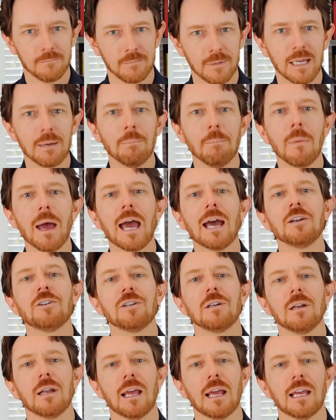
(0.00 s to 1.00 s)

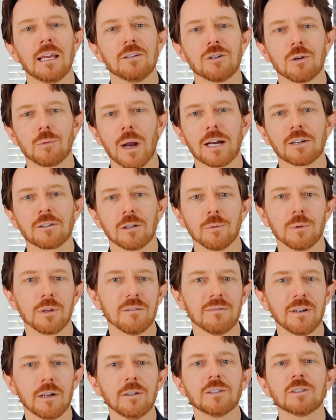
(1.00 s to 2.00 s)
Imagine a director with
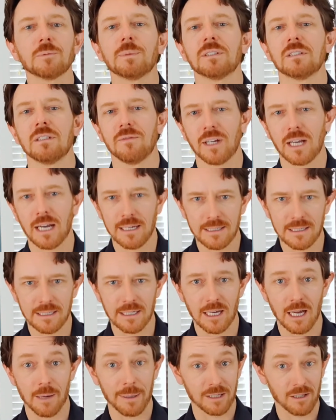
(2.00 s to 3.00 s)
a very specific
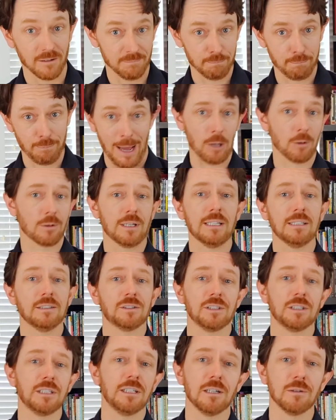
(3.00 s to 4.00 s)
idea about the balcony
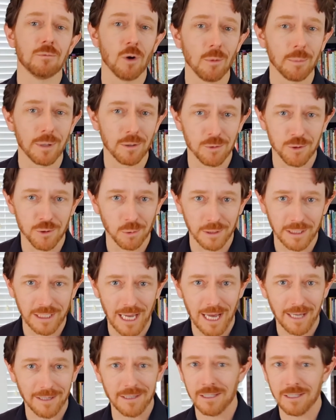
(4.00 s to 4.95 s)
scene in Romeo and Juliet,